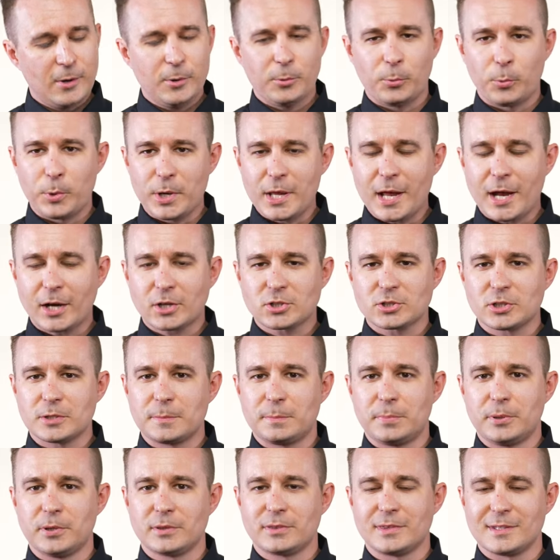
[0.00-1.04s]
we actually
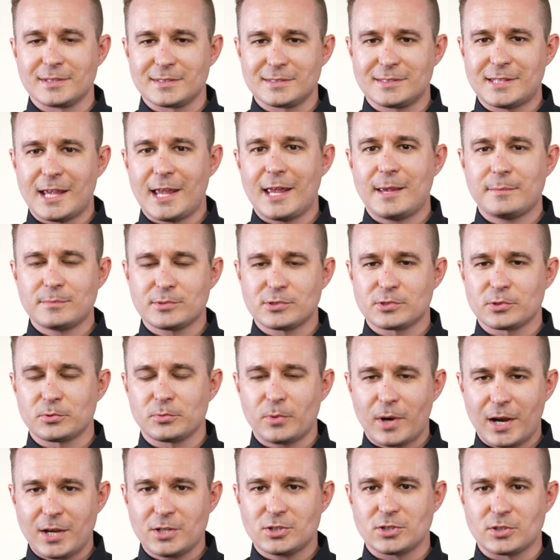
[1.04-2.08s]
put the same
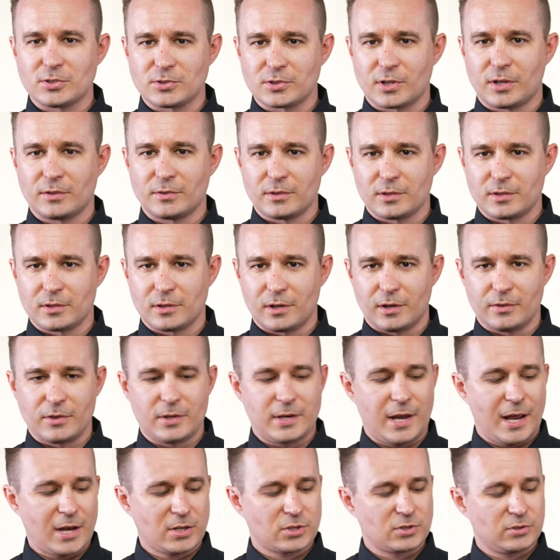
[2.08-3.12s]
serrations on the, on the
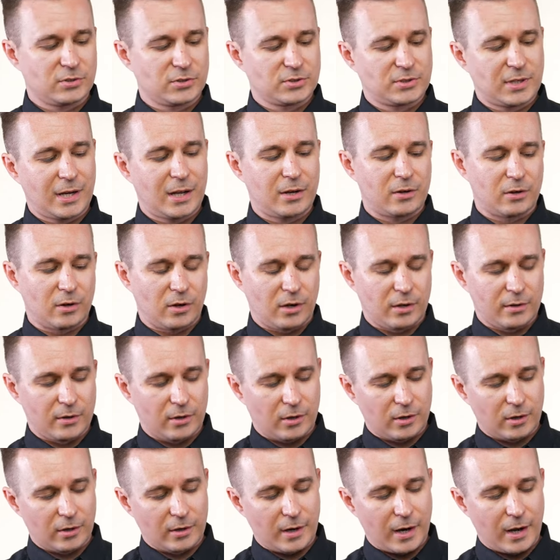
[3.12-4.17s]
national standard, on
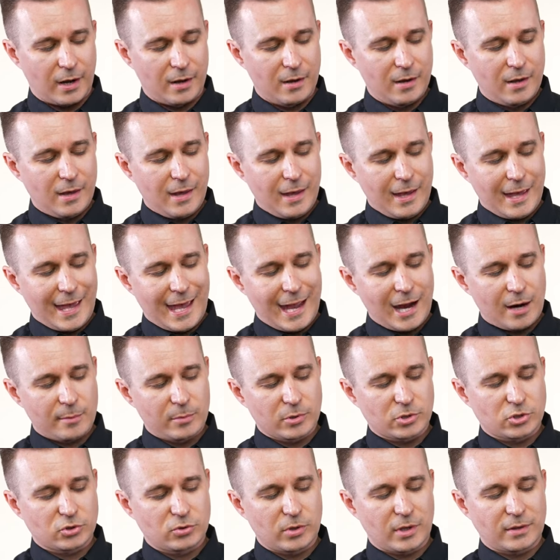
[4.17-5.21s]
our uh,
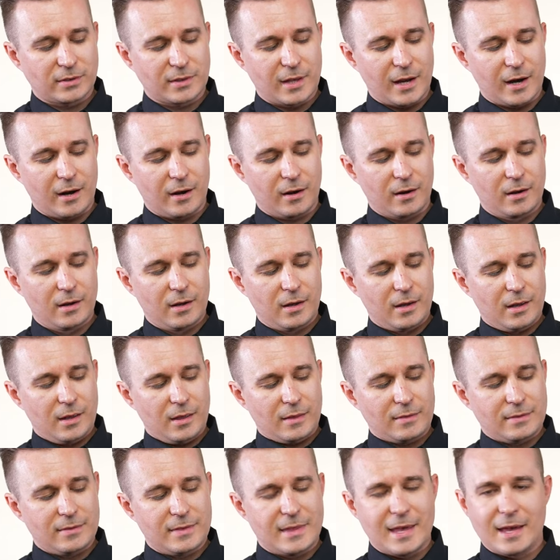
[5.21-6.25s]
hammer strut there,
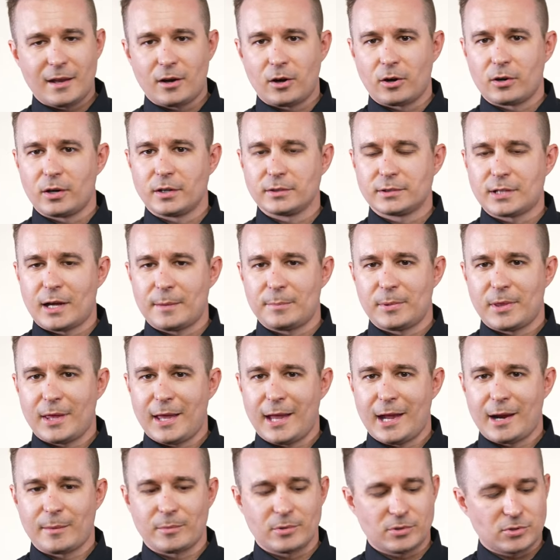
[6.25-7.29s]
that are on top of the
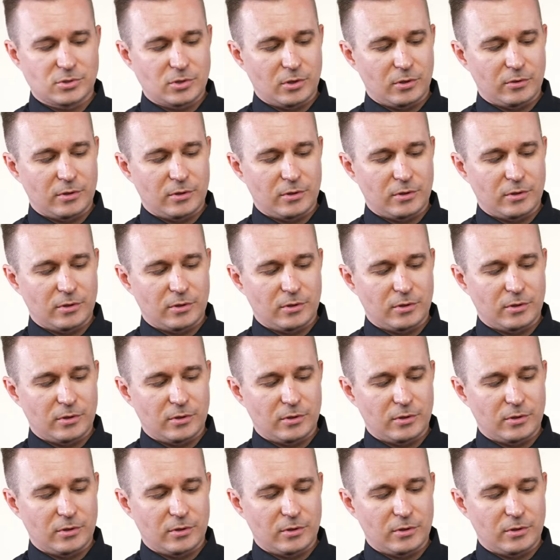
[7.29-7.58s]
hammer. So